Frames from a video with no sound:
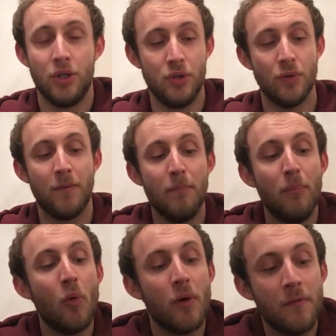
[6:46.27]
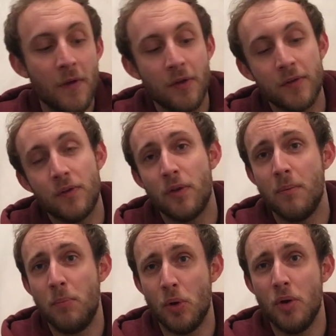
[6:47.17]
You're more focused on
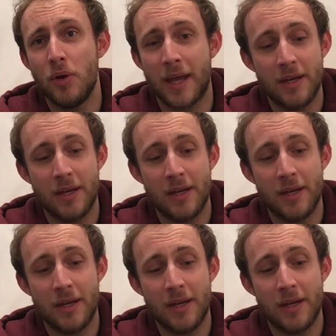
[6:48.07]
the book